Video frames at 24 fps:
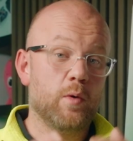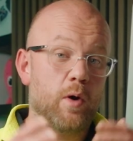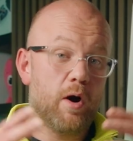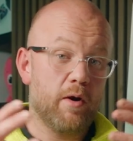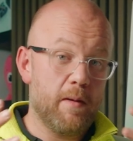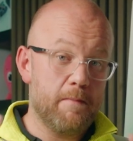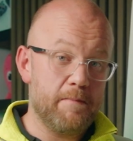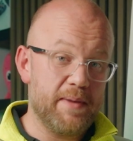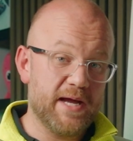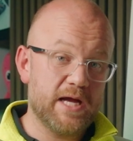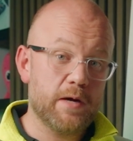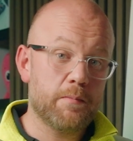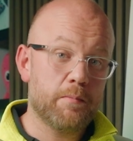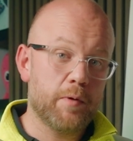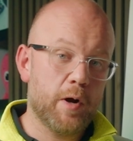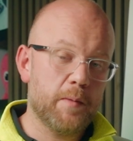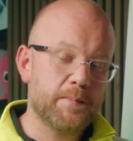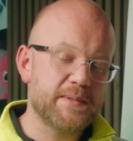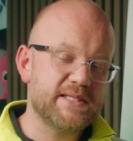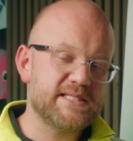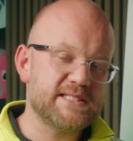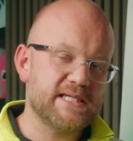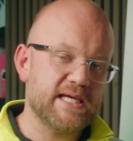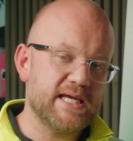are a bigger
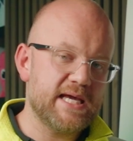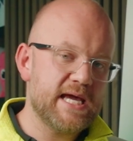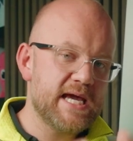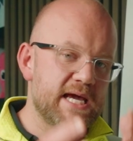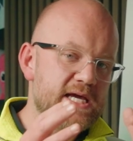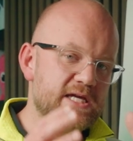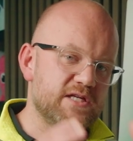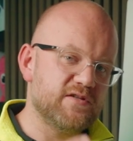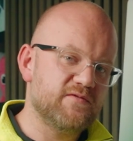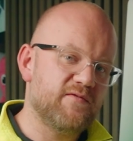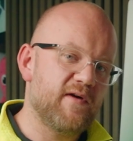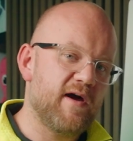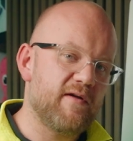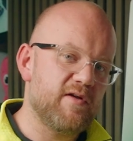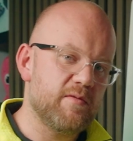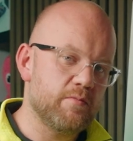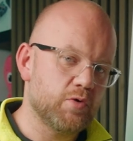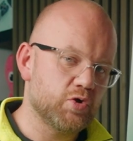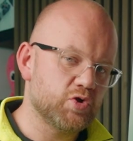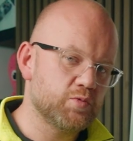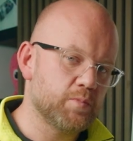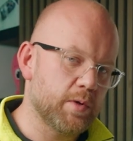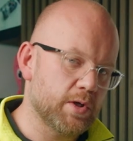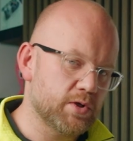property, it's very
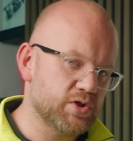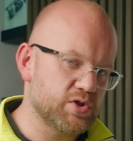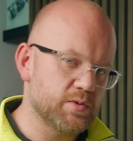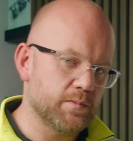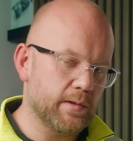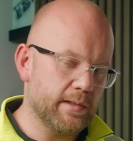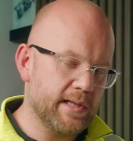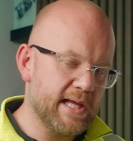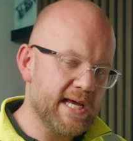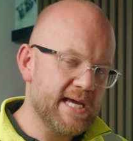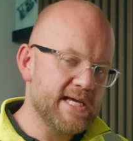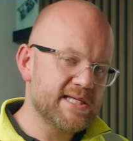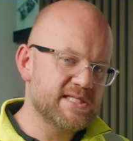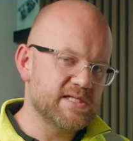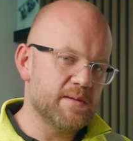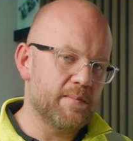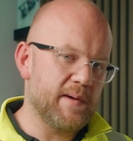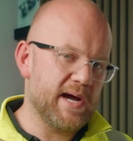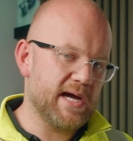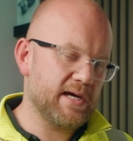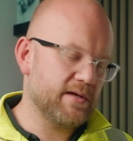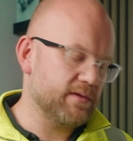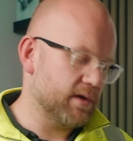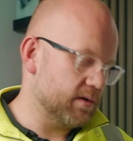much possible to
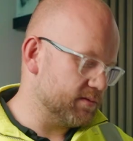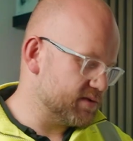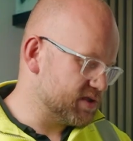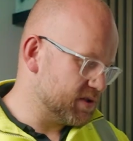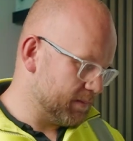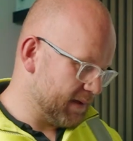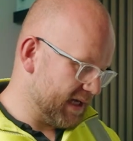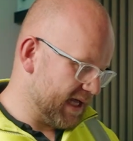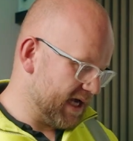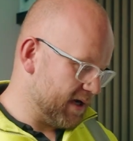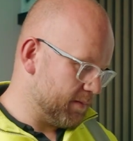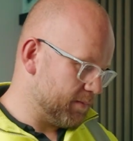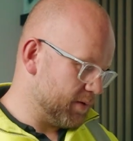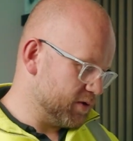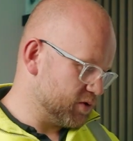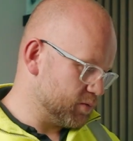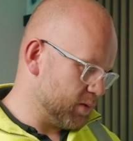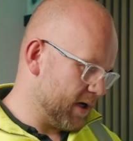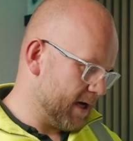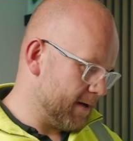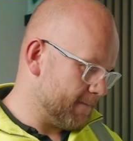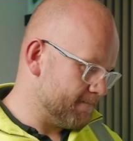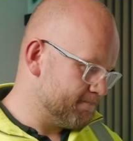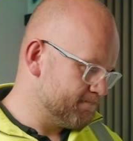back those supply up as
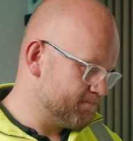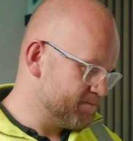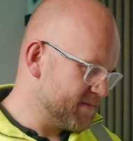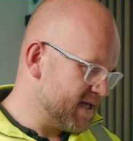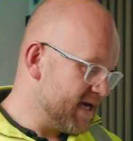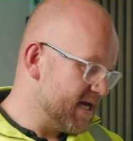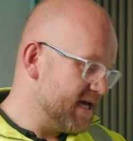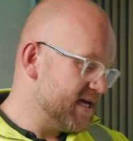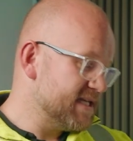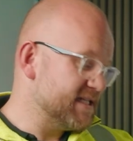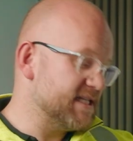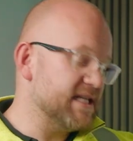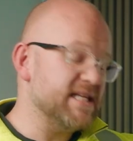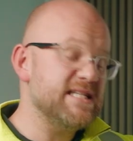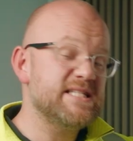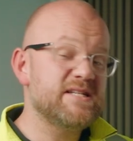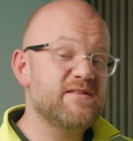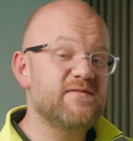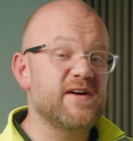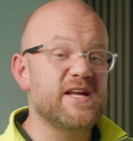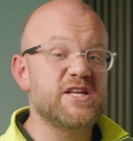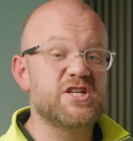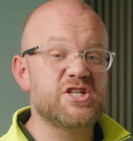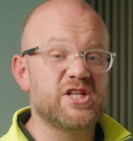well. So this is
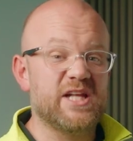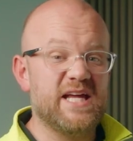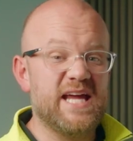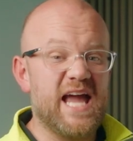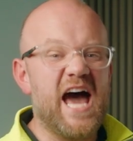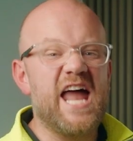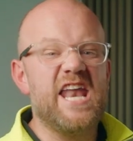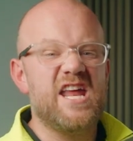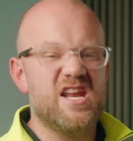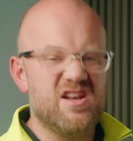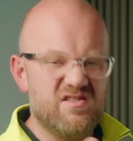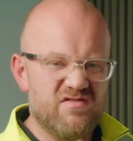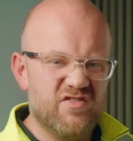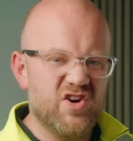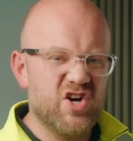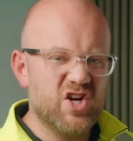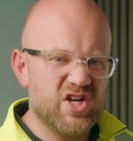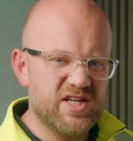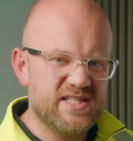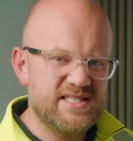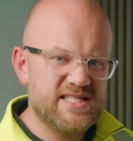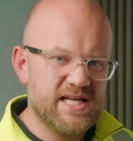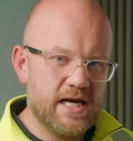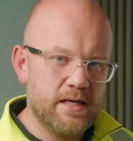essentially an
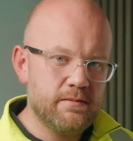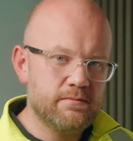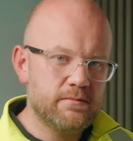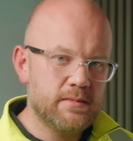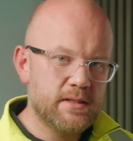inverter.